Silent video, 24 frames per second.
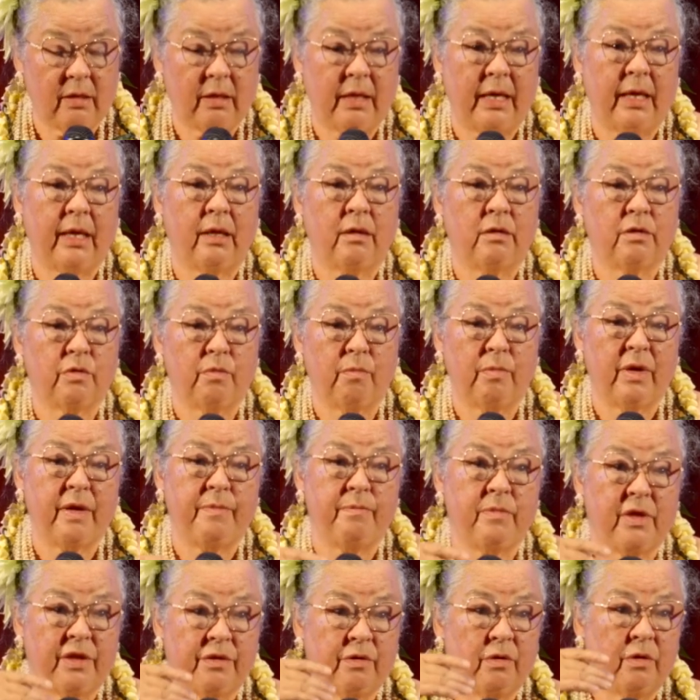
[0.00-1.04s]
and my
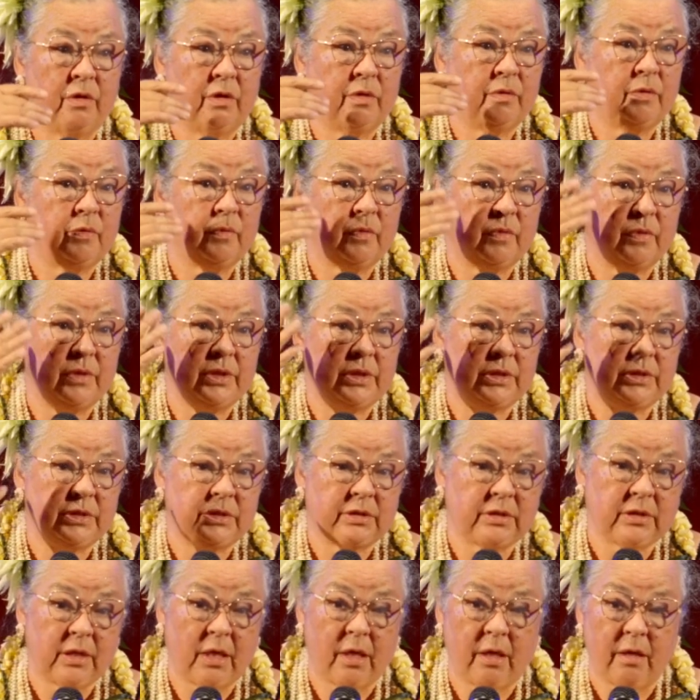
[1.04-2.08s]
mother
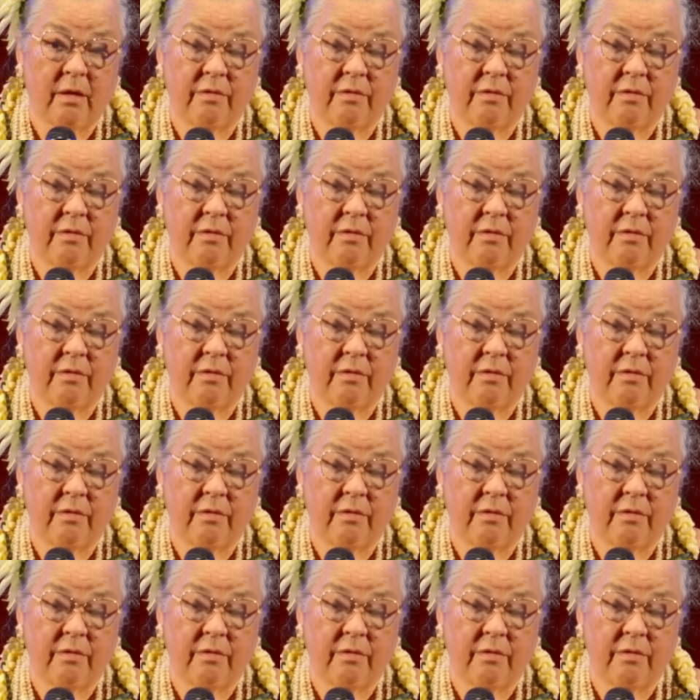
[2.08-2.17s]
was